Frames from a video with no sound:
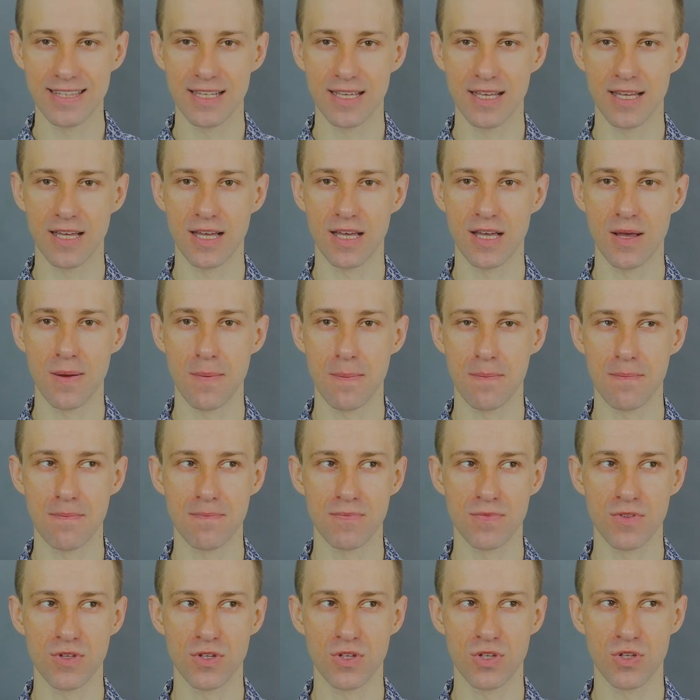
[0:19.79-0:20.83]
the
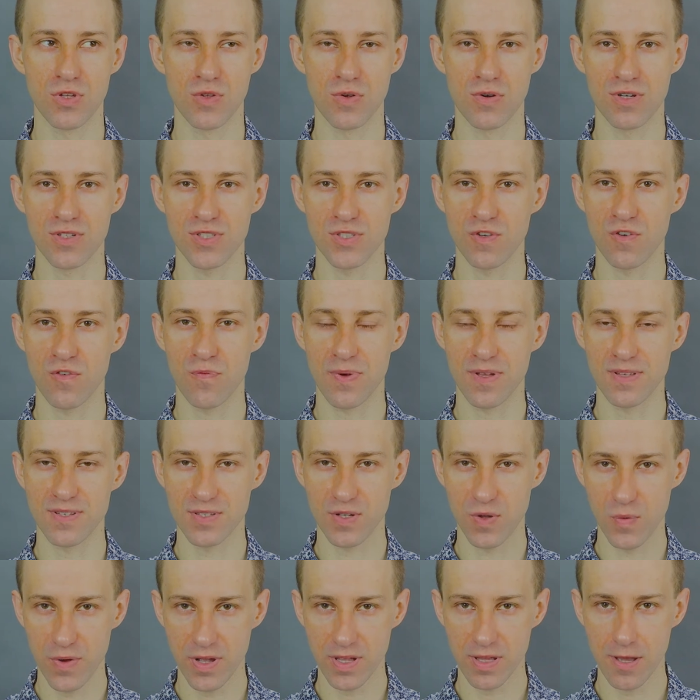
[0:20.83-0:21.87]
University of
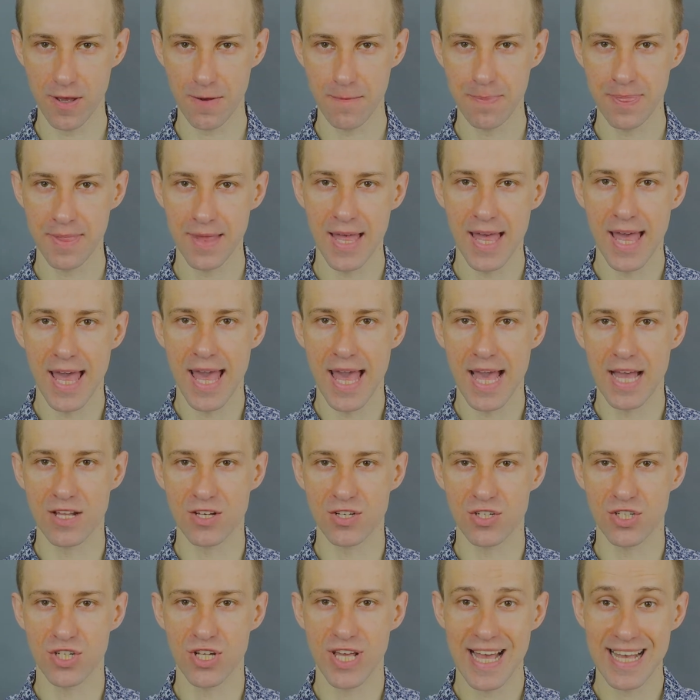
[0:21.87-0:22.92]
Pennsylvania, and
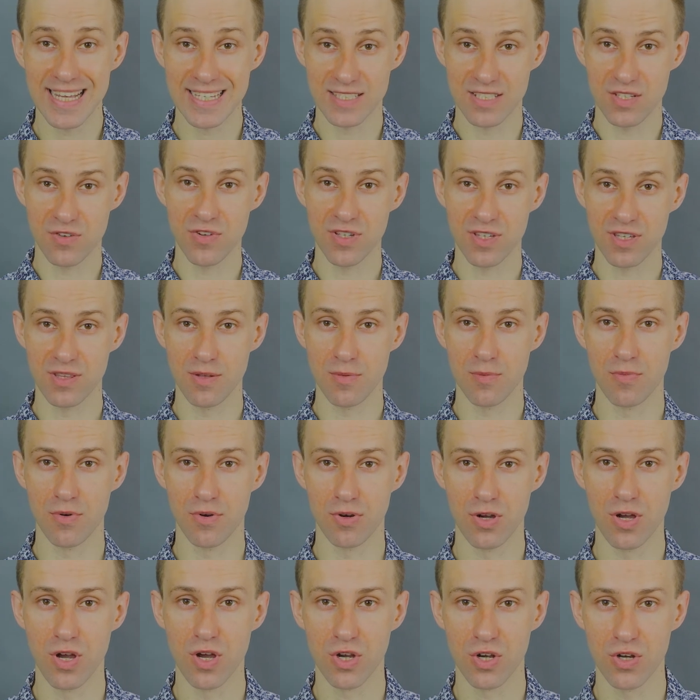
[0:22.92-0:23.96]
she has written a
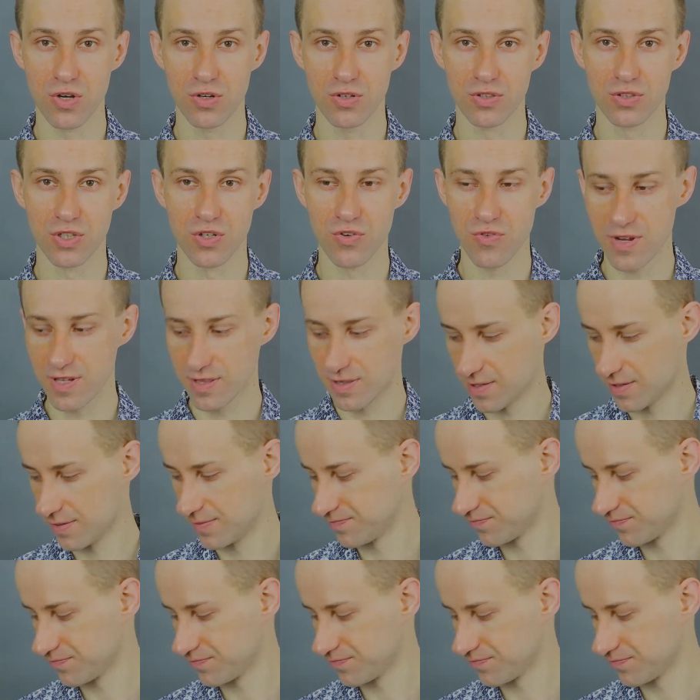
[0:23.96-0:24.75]
book called Grit.